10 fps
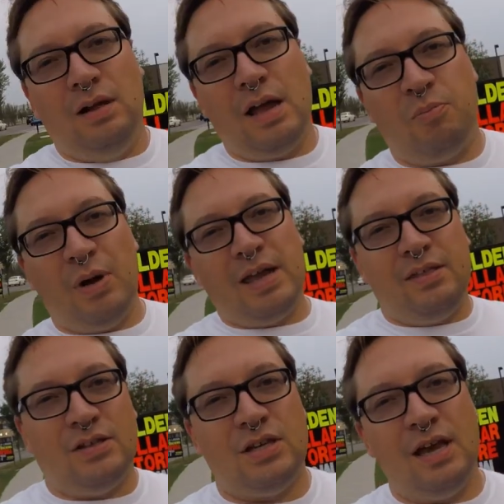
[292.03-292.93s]
Like
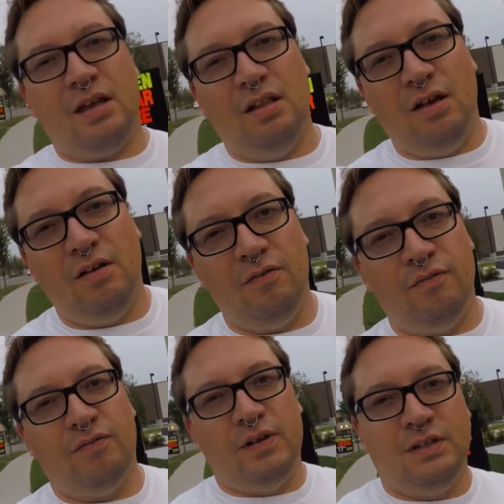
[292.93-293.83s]
breaking the cycle
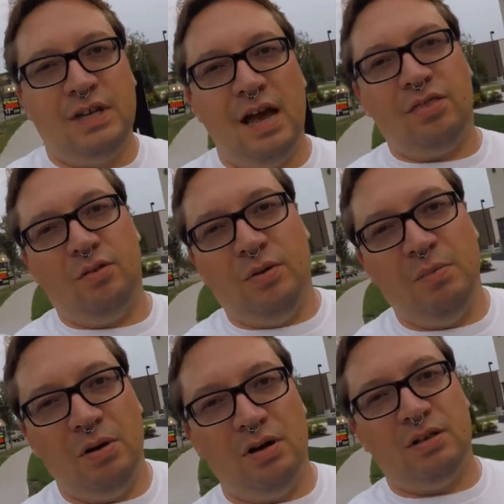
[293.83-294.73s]
of death and
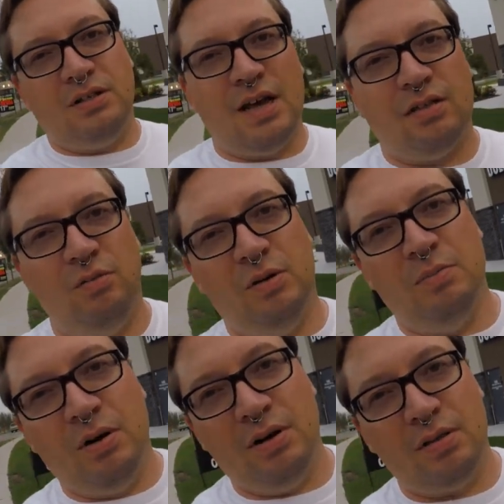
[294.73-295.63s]
rebirth, death and
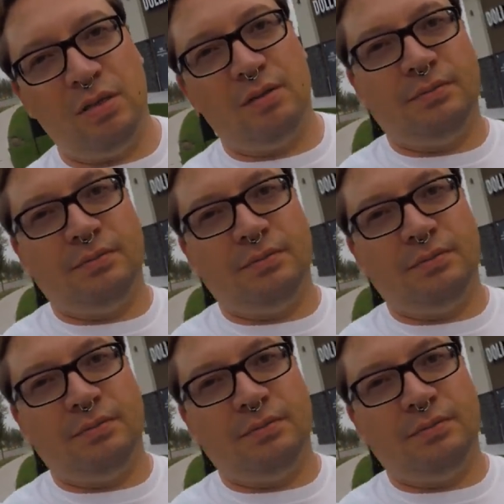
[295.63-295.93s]
rebirth.